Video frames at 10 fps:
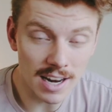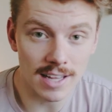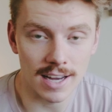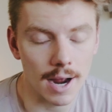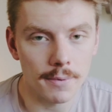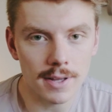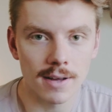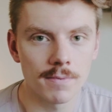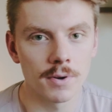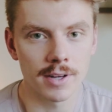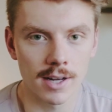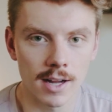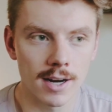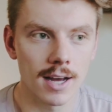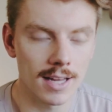Like I really love North
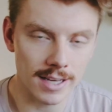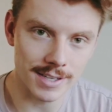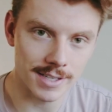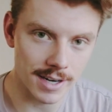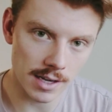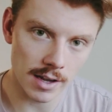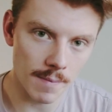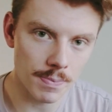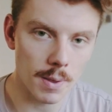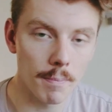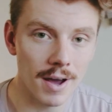Carolina. I like this area a lot.